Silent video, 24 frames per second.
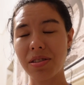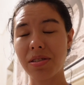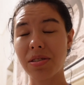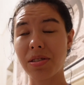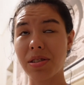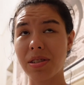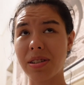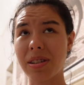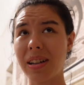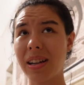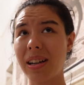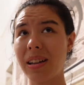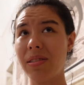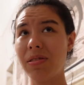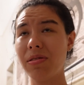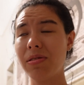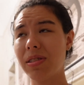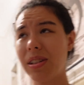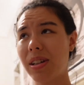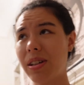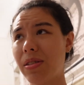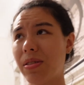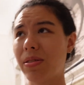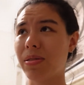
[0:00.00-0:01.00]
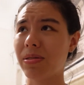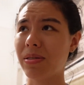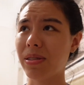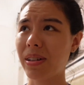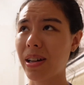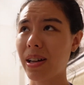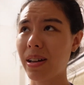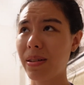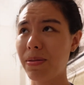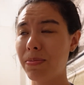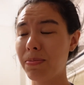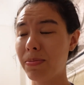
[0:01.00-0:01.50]
Or, I don't know.
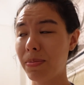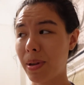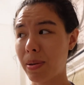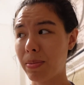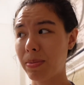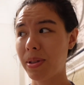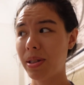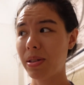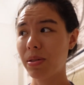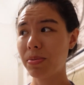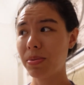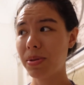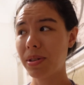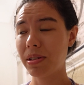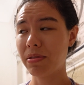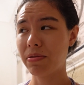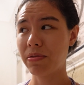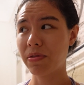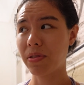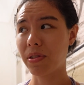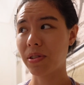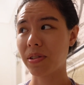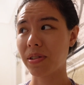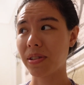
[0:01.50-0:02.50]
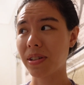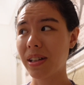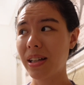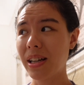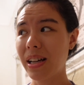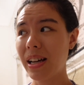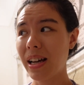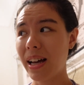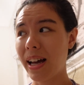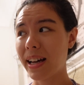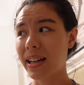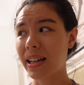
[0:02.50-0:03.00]
I'm, I'm still pretty full.
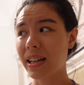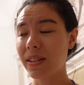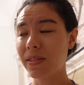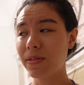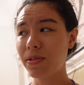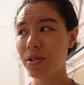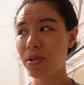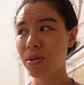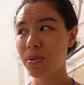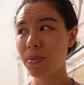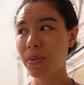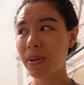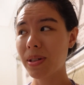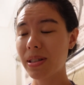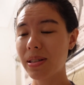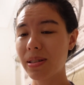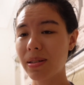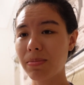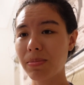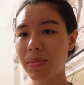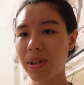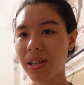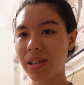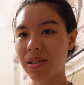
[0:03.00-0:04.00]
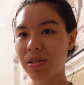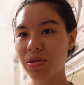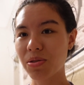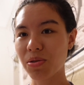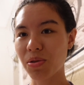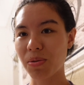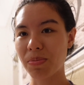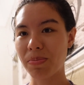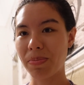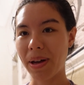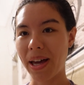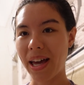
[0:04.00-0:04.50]
I kind of just want some, like,
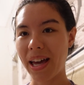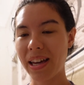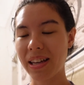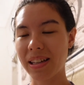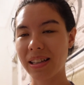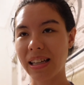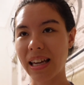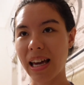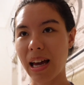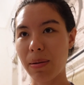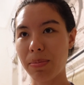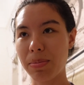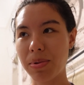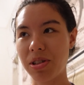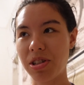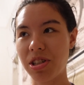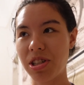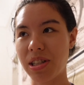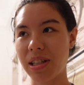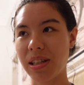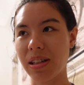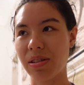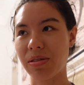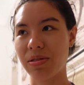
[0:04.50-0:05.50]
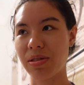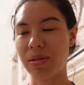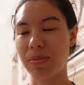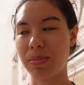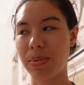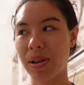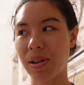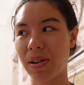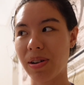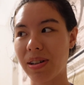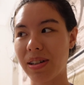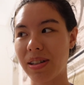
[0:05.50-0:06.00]
sorbet and cappuccino, to
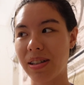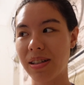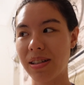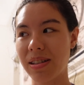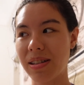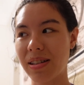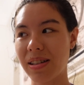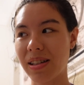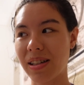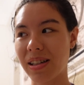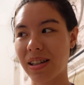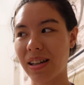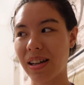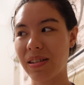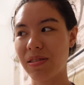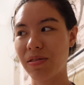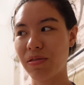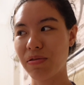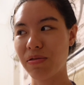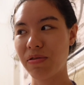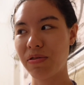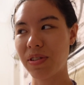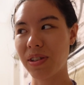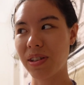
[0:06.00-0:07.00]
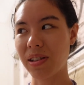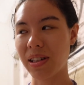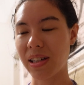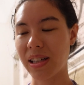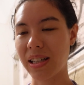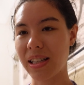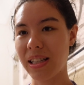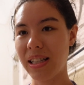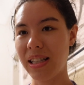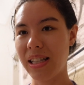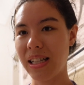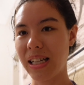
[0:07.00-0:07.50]
be honest. Like, I don't feel like
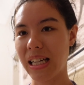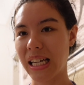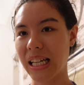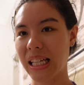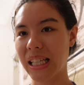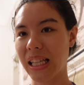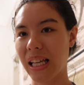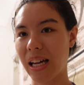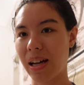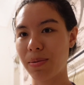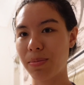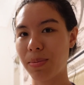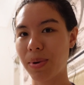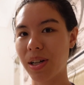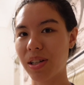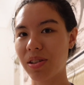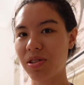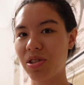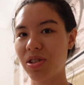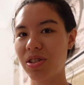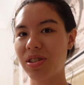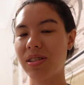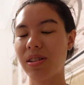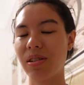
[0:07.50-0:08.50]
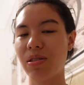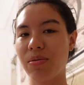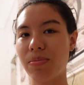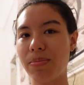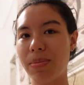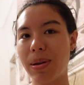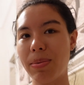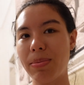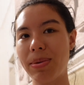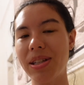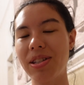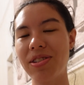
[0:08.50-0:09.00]
eating that much. So
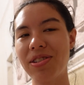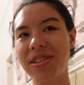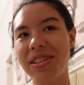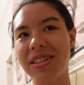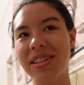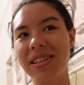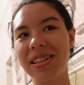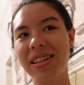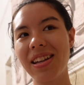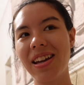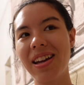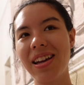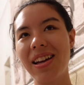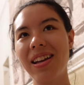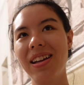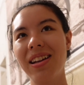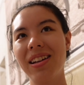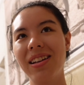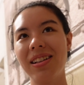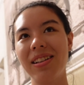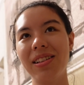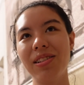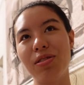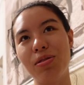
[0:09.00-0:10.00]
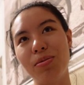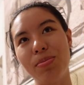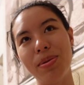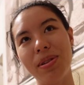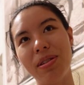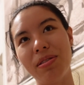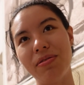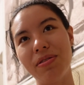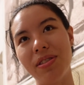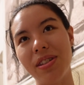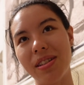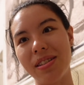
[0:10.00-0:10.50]
maybe just a little bit
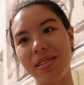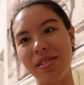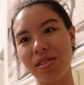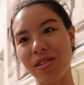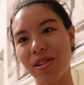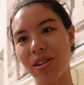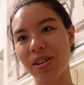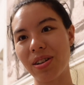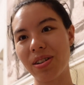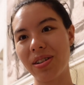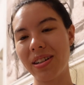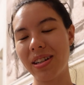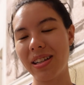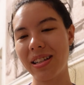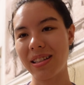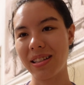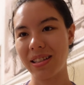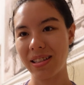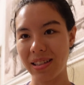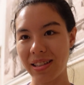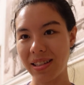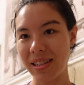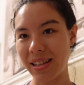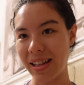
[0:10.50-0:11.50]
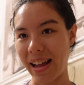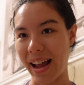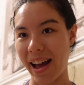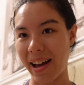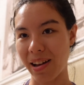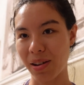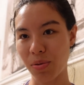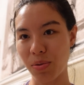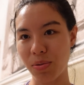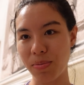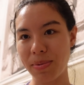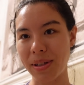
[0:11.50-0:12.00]
of dessert a
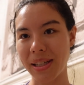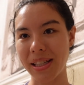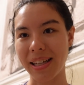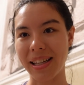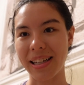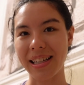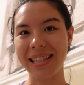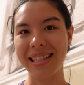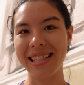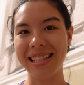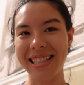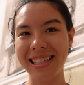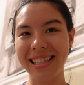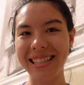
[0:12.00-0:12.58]
snack will be nice.